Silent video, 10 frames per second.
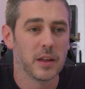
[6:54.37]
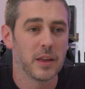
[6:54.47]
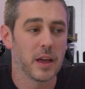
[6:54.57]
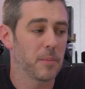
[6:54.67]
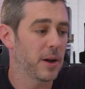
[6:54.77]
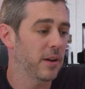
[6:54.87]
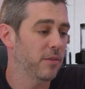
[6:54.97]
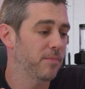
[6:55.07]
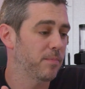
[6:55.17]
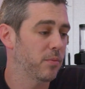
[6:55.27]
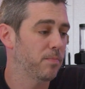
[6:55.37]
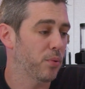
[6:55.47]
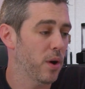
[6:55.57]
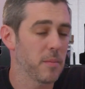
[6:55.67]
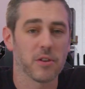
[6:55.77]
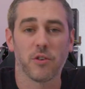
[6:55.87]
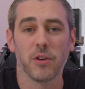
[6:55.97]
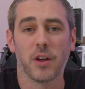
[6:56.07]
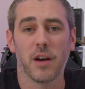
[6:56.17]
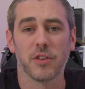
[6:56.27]
Gigabyte have pretty much
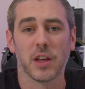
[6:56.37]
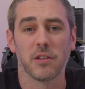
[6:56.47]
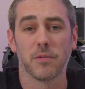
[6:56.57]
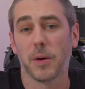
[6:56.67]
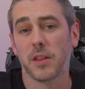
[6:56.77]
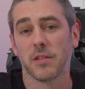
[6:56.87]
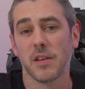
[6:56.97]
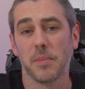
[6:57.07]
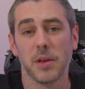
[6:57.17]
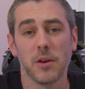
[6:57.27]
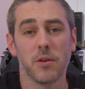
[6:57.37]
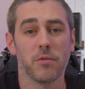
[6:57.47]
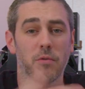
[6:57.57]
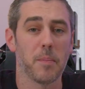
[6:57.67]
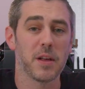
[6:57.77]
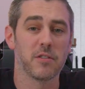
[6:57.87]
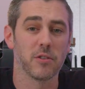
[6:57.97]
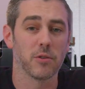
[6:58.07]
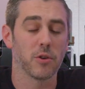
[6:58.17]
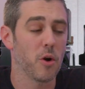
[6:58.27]
got you covered there. Just buy the CPU, replace
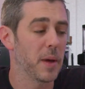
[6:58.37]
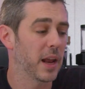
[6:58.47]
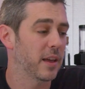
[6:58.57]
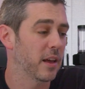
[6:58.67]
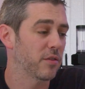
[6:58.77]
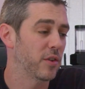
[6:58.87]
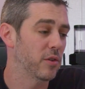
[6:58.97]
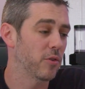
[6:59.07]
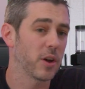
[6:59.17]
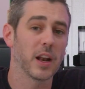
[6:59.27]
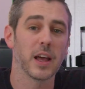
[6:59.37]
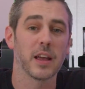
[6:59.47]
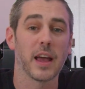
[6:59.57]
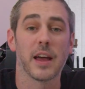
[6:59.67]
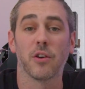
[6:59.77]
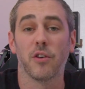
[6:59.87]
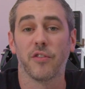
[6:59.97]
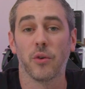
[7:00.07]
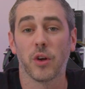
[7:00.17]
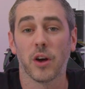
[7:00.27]
your Comet Lake S for your Rocket Lake, and
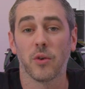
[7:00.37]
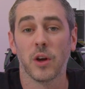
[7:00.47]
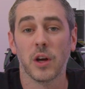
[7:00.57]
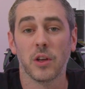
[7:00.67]
off you go.